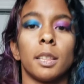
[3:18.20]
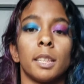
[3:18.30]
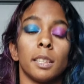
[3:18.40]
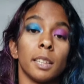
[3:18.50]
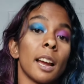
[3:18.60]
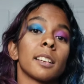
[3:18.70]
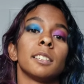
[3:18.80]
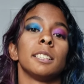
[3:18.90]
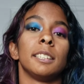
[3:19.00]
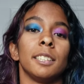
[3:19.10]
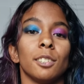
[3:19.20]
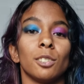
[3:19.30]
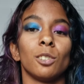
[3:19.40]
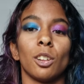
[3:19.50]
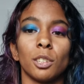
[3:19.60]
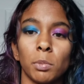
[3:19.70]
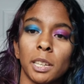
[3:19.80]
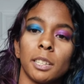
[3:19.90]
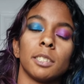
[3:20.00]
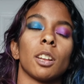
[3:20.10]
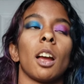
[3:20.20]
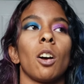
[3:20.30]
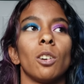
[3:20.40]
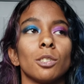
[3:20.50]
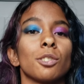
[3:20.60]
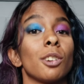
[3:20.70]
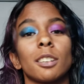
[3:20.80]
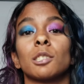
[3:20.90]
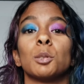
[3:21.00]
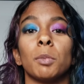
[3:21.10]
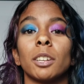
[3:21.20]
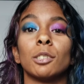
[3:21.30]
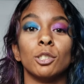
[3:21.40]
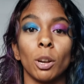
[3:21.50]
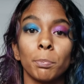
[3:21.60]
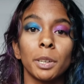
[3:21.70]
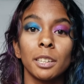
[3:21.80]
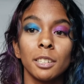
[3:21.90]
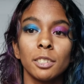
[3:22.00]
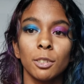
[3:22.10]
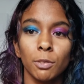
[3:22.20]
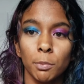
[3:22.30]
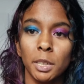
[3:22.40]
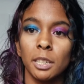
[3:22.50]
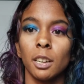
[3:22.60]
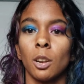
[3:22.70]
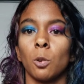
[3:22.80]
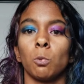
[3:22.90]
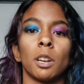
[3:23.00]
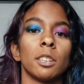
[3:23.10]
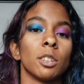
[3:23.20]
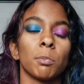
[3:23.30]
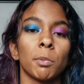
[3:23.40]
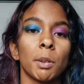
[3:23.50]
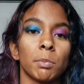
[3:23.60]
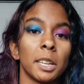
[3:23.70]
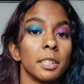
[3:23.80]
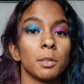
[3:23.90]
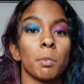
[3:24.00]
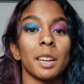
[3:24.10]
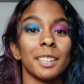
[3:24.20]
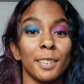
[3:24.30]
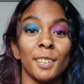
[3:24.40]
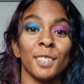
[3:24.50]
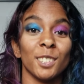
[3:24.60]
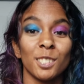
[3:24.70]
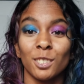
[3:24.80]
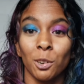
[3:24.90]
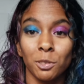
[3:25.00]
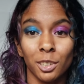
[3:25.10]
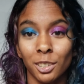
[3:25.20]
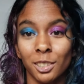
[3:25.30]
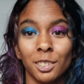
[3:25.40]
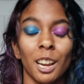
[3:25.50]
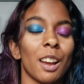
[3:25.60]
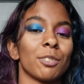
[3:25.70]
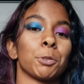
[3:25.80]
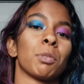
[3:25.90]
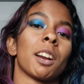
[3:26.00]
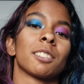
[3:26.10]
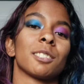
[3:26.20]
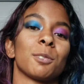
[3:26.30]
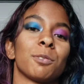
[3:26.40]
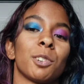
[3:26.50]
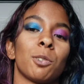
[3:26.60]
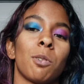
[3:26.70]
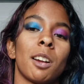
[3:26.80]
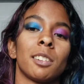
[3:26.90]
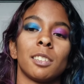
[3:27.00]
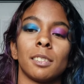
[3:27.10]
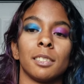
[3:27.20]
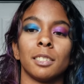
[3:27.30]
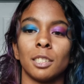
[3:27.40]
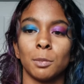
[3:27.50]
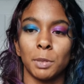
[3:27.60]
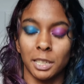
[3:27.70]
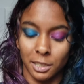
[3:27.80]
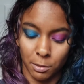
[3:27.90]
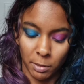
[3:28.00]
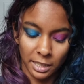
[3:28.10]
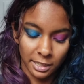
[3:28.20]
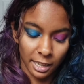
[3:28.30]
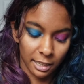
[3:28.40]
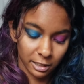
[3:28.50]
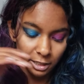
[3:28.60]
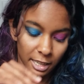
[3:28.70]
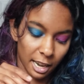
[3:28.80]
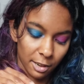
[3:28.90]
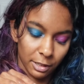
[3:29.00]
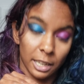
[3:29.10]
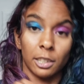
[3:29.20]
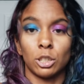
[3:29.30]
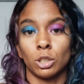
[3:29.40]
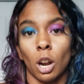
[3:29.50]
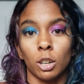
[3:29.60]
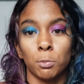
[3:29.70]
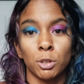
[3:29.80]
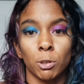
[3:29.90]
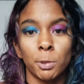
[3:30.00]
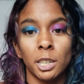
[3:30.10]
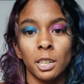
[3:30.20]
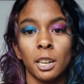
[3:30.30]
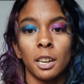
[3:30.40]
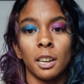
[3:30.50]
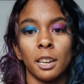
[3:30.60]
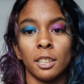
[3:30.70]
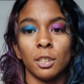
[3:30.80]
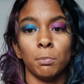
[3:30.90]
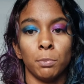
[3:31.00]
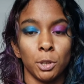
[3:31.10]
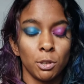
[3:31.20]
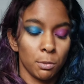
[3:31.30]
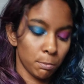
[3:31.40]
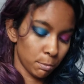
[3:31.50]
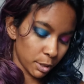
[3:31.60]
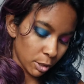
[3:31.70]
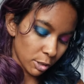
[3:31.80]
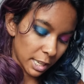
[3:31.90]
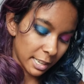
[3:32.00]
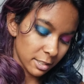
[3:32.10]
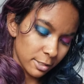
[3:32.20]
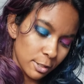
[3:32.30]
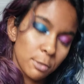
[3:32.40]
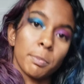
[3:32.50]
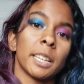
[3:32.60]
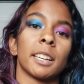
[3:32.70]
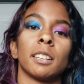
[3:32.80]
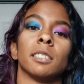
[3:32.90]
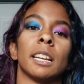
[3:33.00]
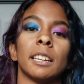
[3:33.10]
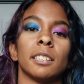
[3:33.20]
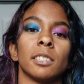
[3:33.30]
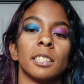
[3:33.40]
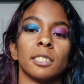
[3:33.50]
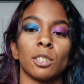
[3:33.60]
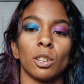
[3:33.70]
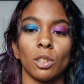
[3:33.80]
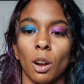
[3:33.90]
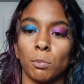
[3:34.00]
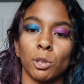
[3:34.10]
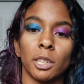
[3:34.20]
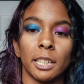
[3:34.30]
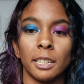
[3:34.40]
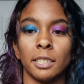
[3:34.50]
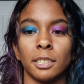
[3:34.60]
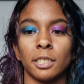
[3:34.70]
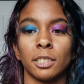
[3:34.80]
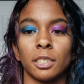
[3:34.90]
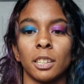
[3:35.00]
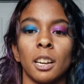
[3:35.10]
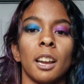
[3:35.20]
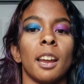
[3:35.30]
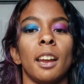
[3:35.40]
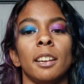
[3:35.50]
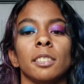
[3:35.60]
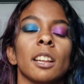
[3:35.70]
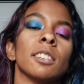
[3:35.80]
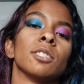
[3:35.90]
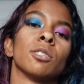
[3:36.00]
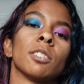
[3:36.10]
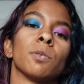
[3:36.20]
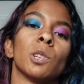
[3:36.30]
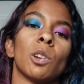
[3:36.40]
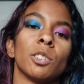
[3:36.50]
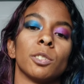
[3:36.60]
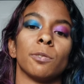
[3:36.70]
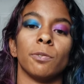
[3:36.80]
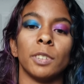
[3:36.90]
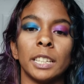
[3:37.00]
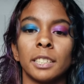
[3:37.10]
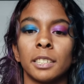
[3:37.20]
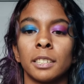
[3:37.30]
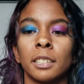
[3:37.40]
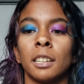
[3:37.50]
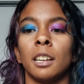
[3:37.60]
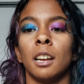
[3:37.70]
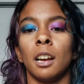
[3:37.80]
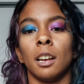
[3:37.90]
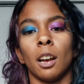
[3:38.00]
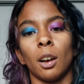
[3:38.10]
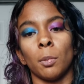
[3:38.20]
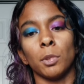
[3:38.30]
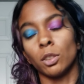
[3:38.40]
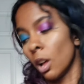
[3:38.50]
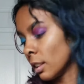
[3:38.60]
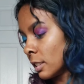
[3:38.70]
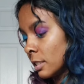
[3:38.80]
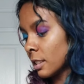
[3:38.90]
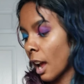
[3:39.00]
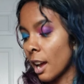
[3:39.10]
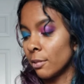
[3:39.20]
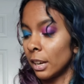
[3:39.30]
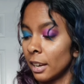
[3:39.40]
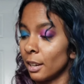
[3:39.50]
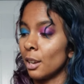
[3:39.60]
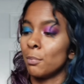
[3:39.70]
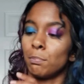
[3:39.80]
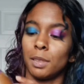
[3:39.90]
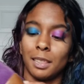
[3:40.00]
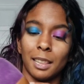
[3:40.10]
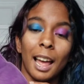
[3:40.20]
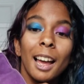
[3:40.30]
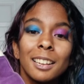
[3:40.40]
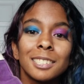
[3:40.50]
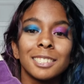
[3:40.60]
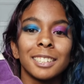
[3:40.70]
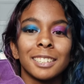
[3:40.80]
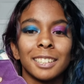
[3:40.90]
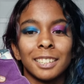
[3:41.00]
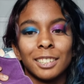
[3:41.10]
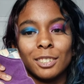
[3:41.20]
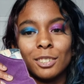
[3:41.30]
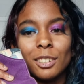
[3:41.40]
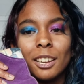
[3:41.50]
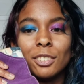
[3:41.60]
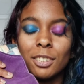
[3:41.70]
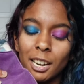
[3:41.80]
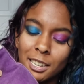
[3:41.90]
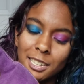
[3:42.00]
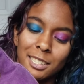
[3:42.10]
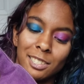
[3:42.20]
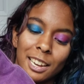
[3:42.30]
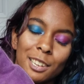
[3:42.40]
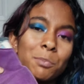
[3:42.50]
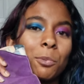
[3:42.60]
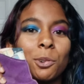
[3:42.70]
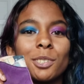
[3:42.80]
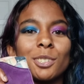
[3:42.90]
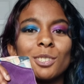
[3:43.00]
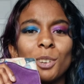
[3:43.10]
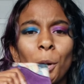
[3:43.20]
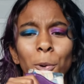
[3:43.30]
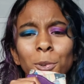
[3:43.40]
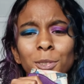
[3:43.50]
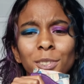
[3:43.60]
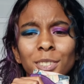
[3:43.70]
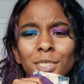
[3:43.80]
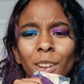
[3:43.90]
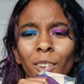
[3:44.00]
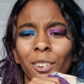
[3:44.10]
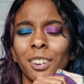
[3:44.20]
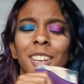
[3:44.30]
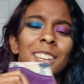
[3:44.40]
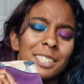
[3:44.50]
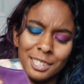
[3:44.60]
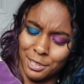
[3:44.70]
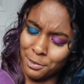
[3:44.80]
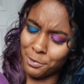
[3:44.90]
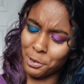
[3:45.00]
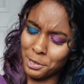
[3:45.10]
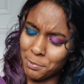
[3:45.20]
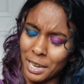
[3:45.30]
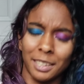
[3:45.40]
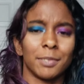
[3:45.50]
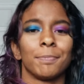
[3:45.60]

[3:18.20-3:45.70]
The lack of the heel on the Bladies also actually makes jumping easier for me. When I jump on my Bladies, my heels don't hurt after practicing for a while. This is because Bladies actually have a shock absorber in the boot below the insole, making landings a lot more easier and less stressful on your feet. The Lollies have a plastic heel and you kind of have to land more on your toes so to avoid the pain.